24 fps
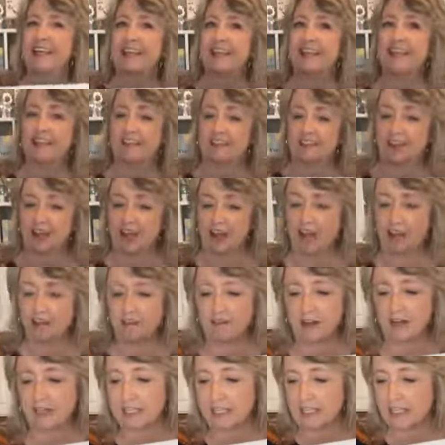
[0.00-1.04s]
that's all
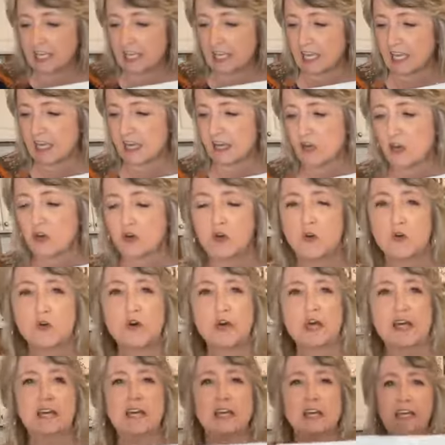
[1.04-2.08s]
ready to go.
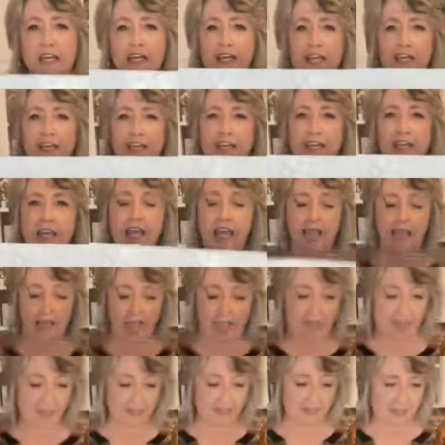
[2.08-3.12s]

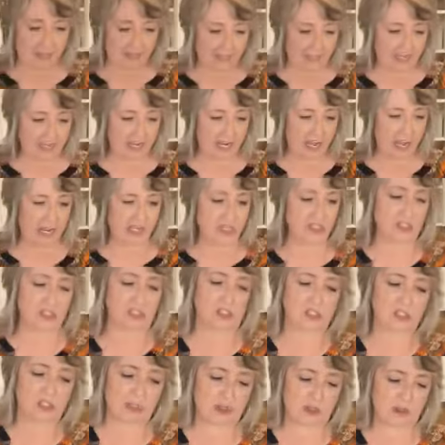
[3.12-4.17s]
And then I
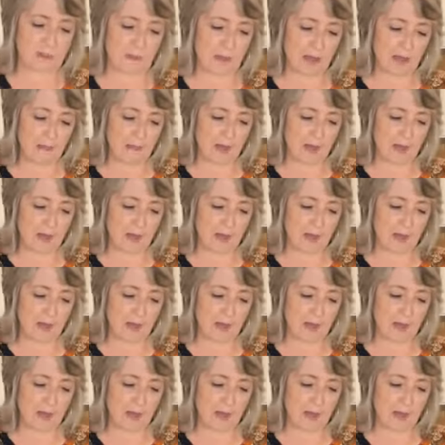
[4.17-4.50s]
just took my